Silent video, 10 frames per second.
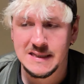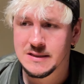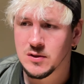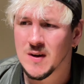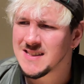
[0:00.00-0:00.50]
Is
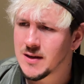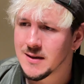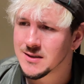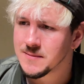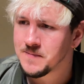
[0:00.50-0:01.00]
it soy
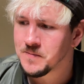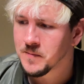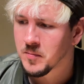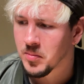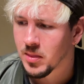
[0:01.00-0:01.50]
sauce?
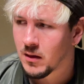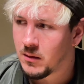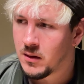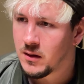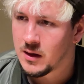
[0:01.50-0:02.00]

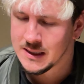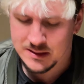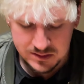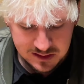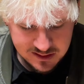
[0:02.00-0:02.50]

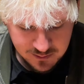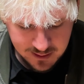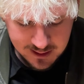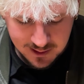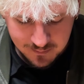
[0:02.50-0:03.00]
It's
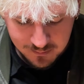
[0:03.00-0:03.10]
quite